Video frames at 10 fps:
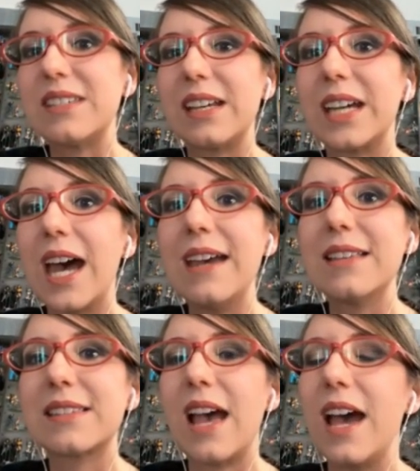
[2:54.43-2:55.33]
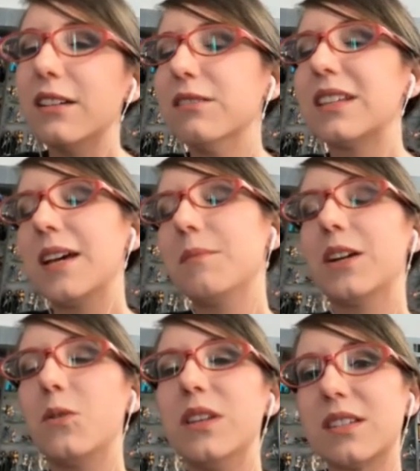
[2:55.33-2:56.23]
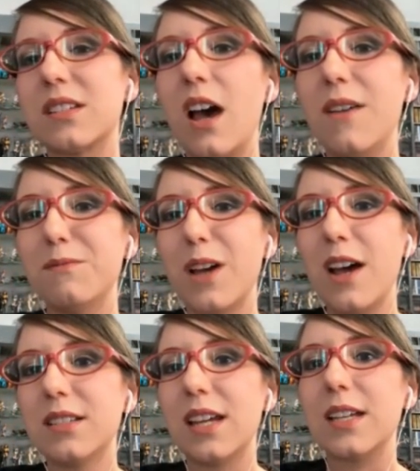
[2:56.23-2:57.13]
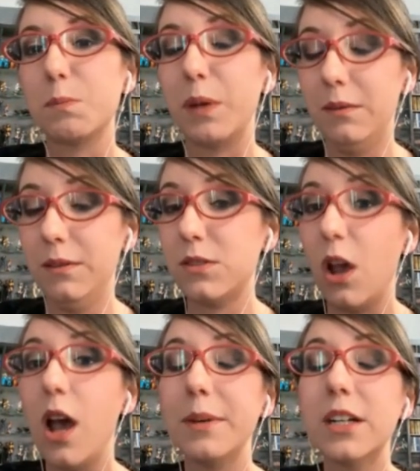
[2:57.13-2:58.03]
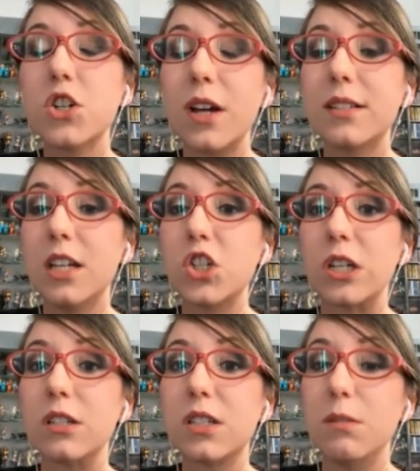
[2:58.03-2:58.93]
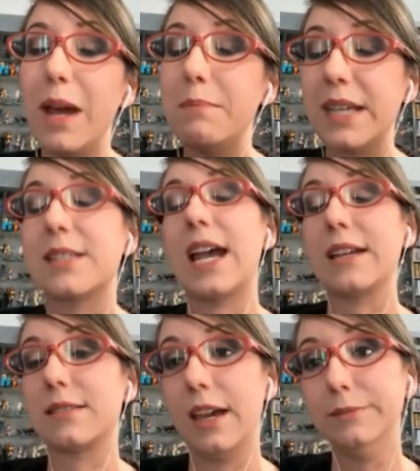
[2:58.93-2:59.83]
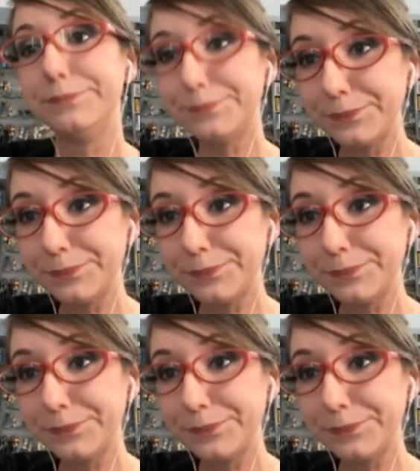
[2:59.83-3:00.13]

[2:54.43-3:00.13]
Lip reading: He's like, guys, I don't think I'm gonna win this contest, but so I'm gonna draw attention to my best asset,